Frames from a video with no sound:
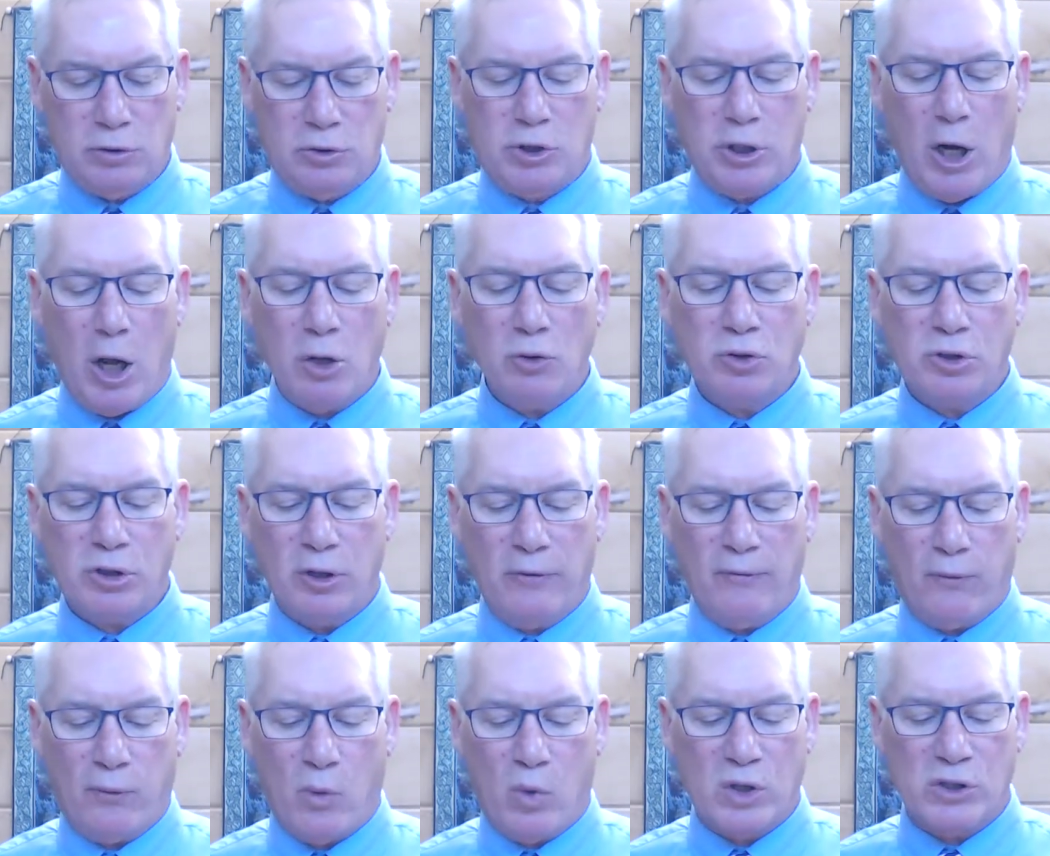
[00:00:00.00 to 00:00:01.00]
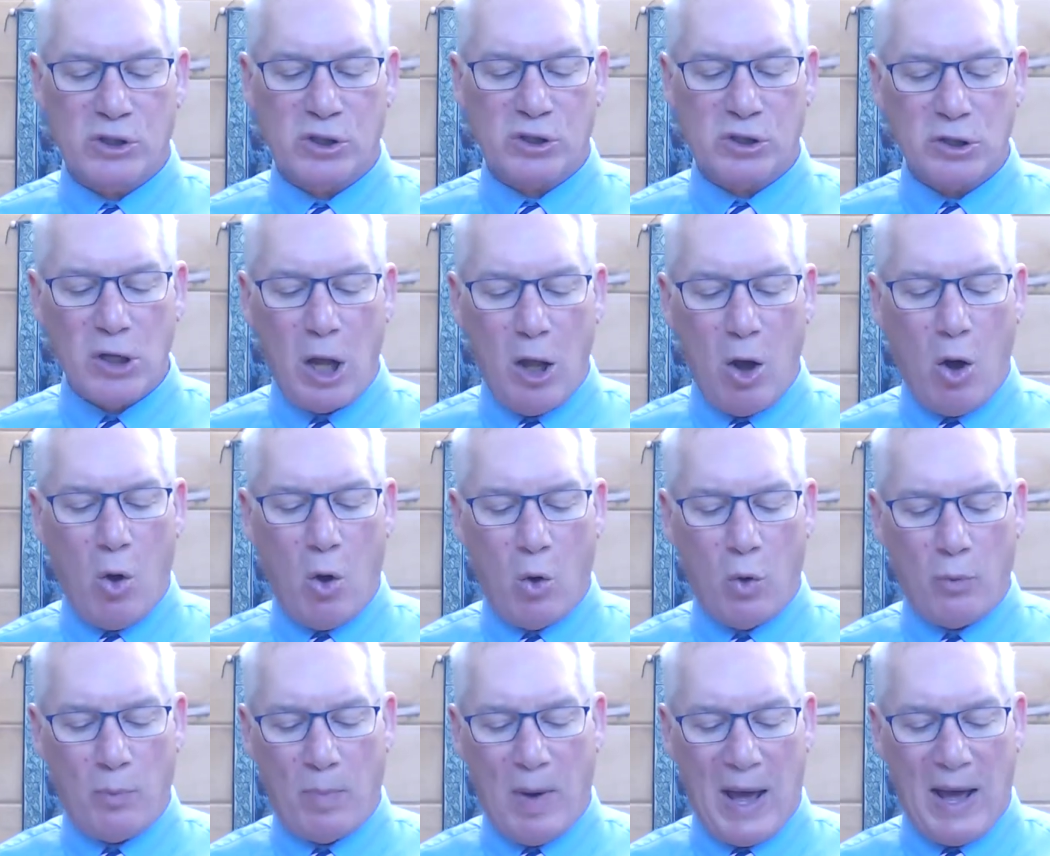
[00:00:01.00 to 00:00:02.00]
Joseph was
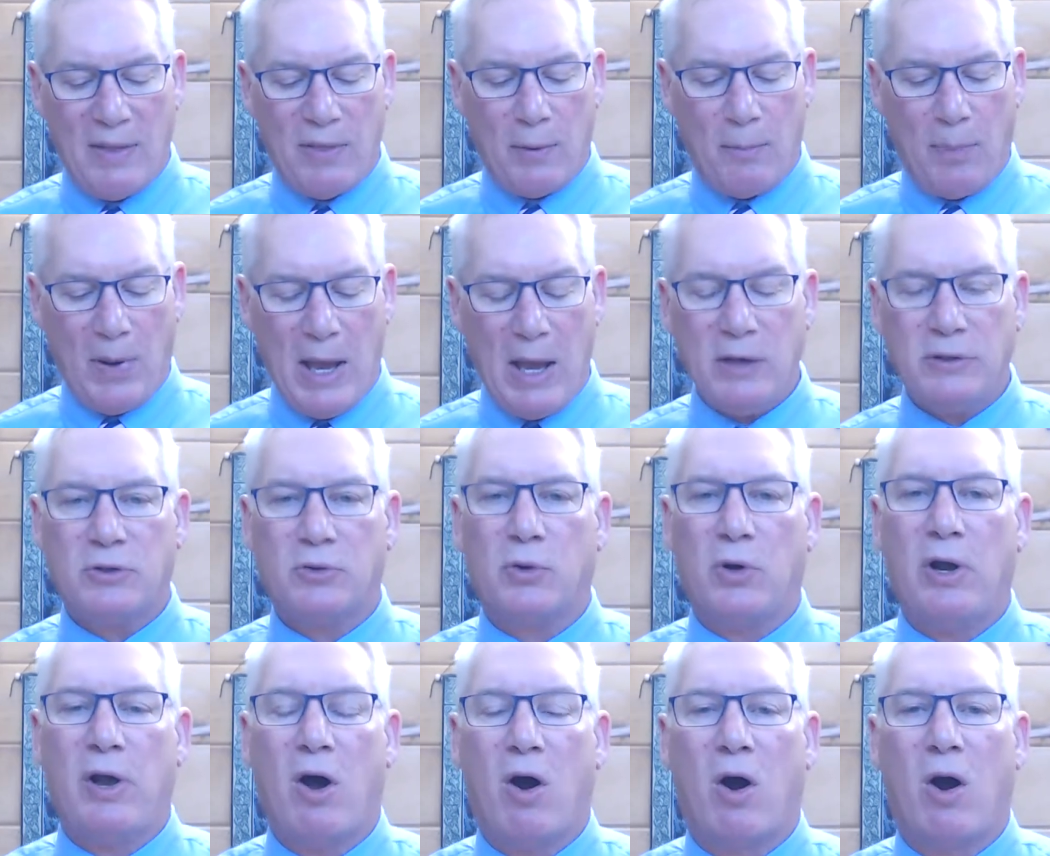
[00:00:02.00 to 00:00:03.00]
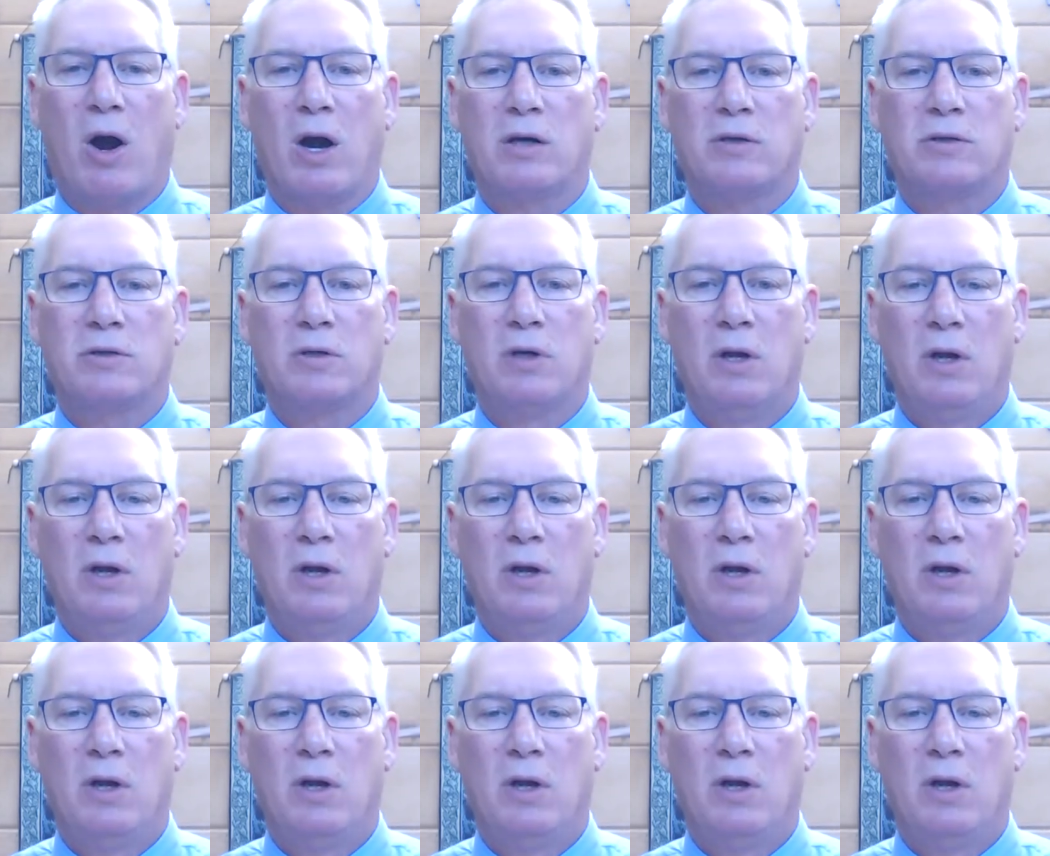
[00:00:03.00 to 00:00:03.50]
sold by the patriarchs,